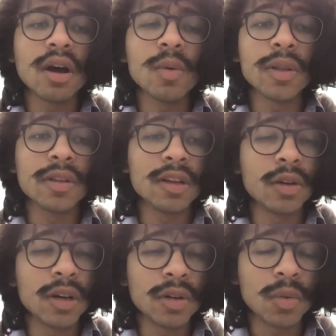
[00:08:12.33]
Whether they
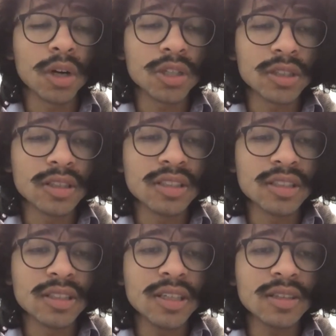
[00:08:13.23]
go down to Washington,
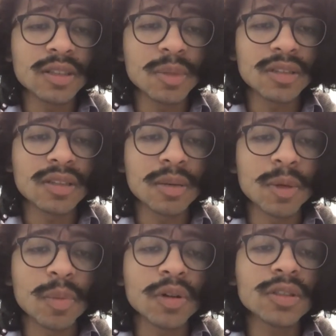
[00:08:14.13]
D.C. and speak to them
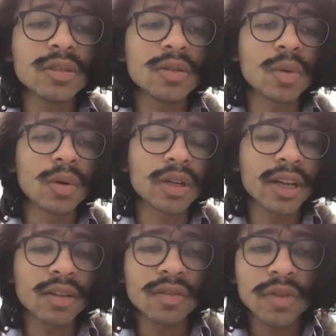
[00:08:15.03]
in person or
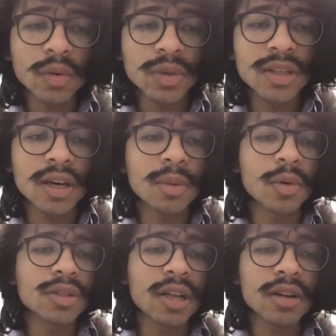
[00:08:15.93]
get on the phone with them
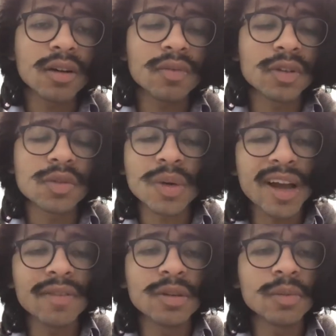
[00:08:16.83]
or teleconference, what
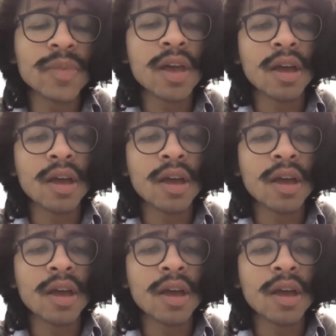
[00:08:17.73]
have you.